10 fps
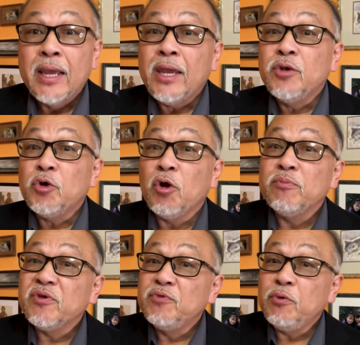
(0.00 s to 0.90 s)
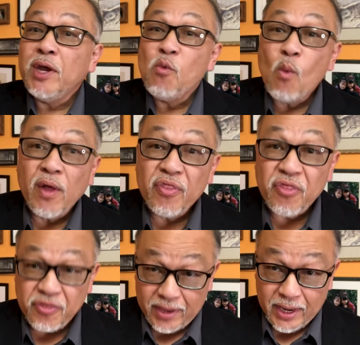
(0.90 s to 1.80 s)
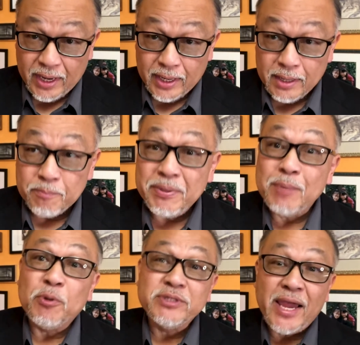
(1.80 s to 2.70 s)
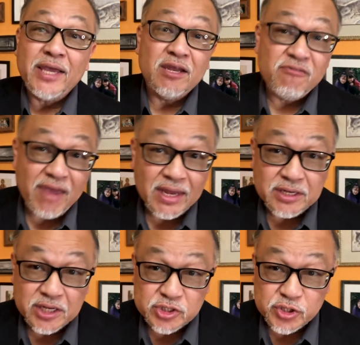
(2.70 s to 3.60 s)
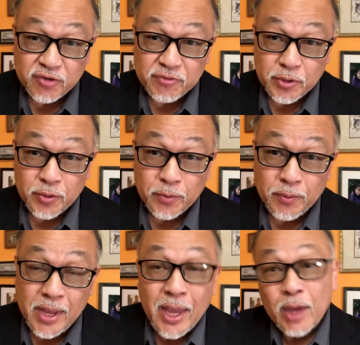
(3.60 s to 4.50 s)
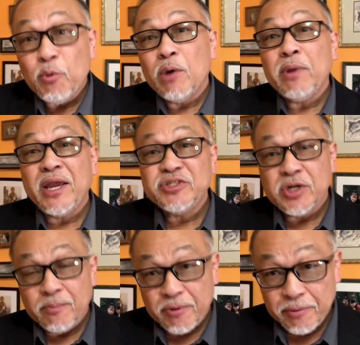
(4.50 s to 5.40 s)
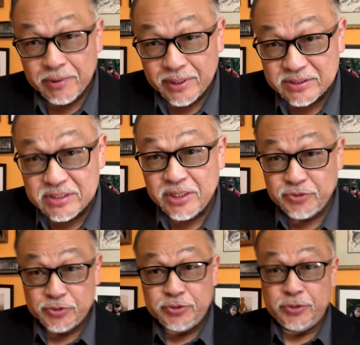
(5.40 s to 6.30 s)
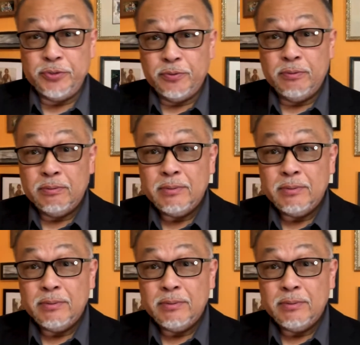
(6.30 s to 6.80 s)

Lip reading: In terms of doing one thing, people take advantage of you. And what Asian Americans need to do,